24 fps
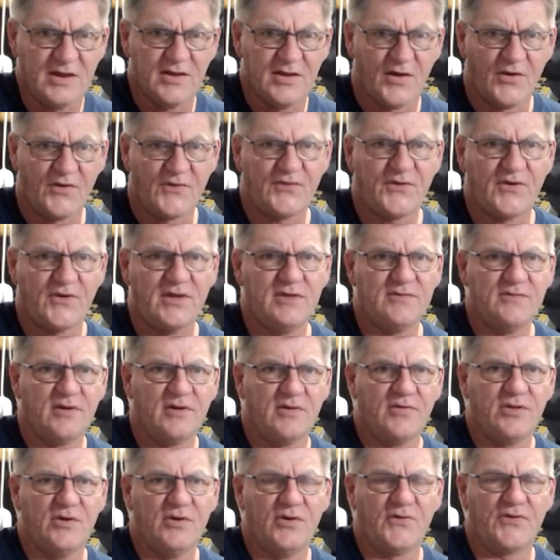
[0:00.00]
I see you've
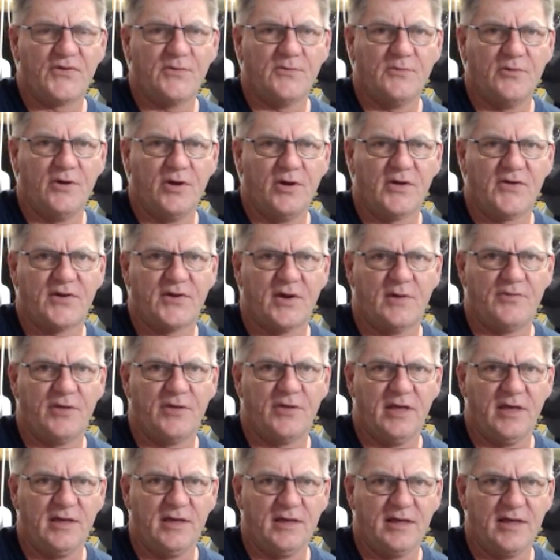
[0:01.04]
got the awesome workshop
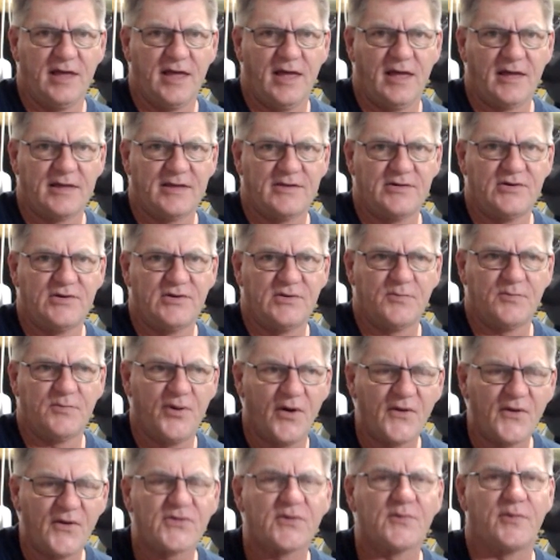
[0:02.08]
there. Could you
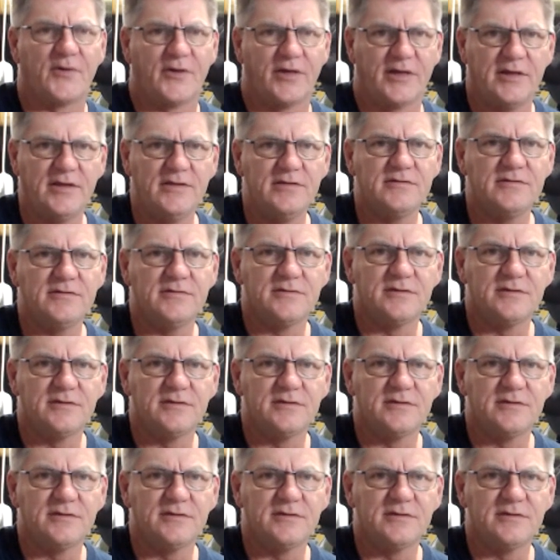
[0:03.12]
possibly